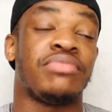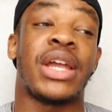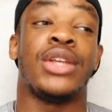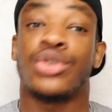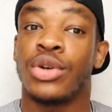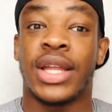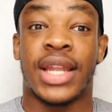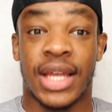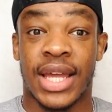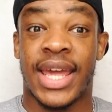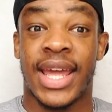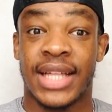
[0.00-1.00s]
And it's good that
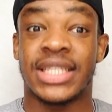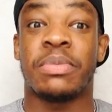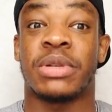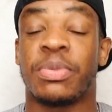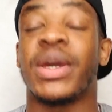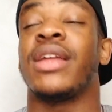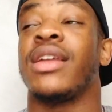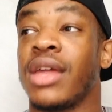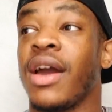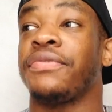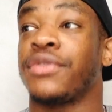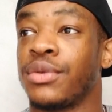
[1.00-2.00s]
they hit in deep, but
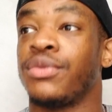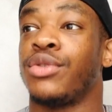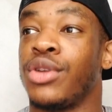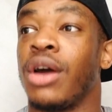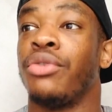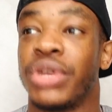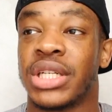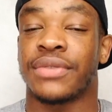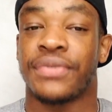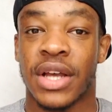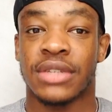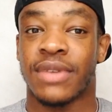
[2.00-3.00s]
you have to do your
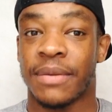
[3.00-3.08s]
research first,